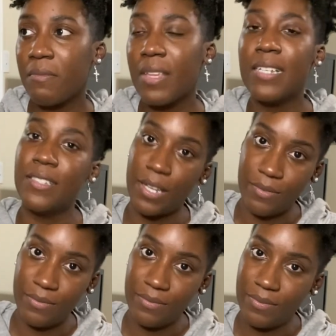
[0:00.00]

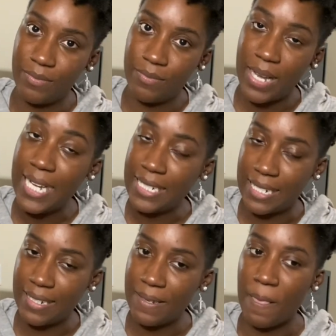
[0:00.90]
So I
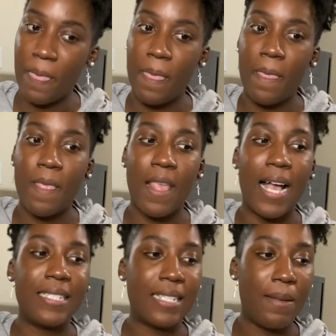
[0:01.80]
did.
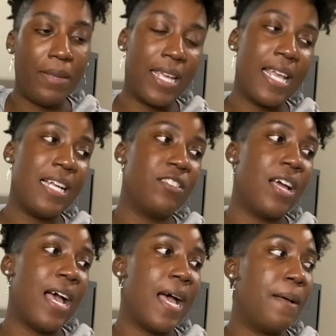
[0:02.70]
I stopped looking at
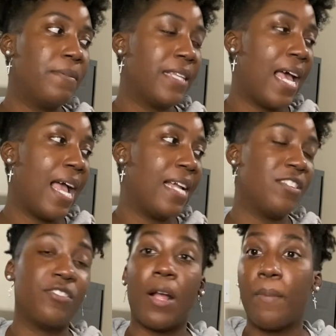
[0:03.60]
jobs. I
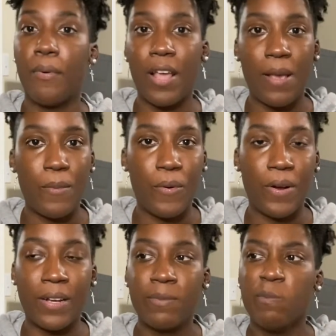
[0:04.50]
just started praying
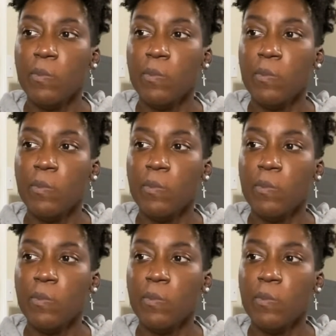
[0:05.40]
more.